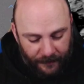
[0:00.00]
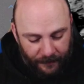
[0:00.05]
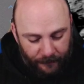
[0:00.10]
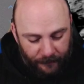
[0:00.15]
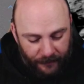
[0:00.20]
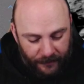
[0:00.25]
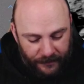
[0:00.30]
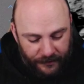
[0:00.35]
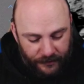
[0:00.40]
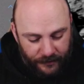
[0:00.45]

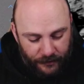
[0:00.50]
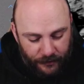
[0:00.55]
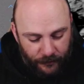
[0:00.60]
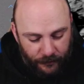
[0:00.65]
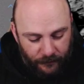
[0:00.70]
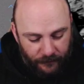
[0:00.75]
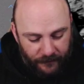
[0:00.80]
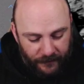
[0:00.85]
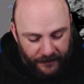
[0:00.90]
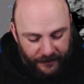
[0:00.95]
plus
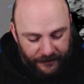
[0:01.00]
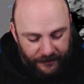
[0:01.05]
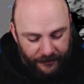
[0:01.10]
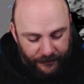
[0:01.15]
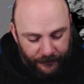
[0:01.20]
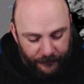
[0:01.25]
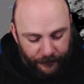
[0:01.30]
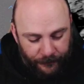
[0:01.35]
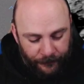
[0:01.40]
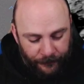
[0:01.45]

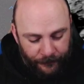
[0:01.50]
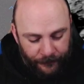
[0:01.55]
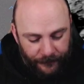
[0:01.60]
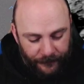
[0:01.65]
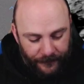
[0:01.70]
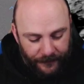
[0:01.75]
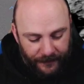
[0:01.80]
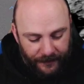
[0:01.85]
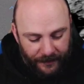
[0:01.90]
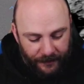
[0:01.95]
2V2
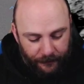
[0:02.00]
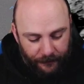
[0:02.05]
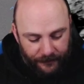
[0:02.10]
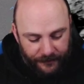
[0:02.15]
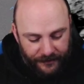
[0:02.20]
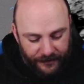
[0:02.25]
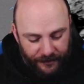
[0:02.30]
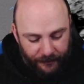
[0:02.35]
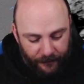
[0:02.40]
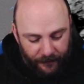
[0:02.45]

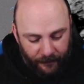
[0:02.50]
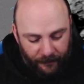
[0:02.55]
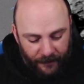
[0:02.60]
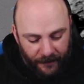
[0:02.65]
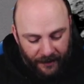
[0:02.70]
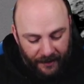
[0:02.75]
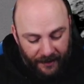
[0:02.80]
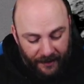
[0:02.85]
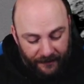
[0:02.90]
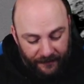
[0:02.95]
equals 0.
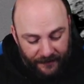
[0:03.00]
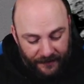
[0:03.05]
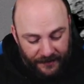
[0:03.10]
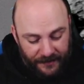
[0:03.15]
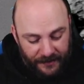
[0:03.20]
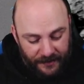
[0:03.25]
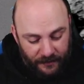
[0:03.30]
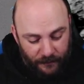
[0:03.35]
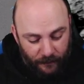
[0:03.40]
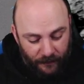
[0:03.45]
And
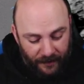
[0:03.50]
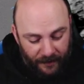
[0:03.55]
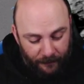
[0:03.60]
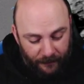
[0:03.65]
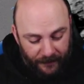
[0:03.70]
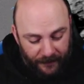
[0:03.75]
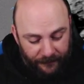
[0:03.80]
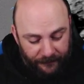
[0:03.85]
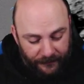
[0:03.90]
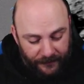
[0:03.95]
this is what I'm
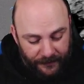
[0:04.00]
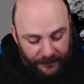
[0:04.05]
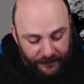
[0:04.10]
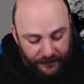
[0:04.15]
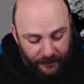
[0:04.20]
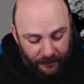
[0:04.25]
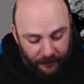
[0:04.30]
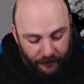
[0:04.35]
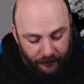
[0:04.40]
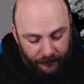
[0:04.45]
left to
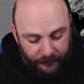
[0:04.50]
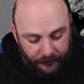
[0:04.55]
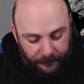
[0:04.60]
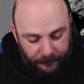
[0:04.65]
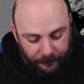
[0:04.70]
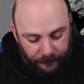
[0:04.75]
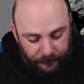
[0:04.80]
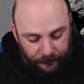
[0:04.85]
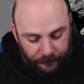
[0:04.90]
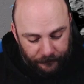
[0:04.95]
solve.
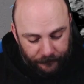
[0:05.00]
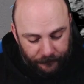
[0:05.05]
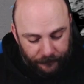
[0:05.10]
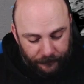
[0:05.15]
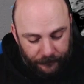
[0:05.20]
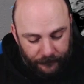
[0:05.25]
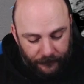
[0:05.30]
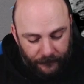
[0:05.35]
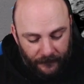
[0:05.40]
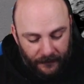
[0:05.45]

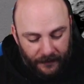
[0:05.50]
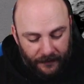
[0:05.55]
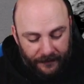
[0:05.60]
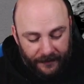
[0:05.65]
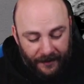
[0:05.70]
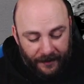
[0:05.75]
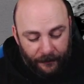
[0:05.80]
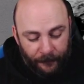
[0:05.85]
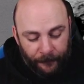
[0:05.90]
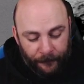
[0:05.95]

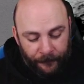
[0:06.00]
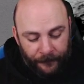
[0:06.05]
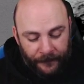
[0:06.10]
Now,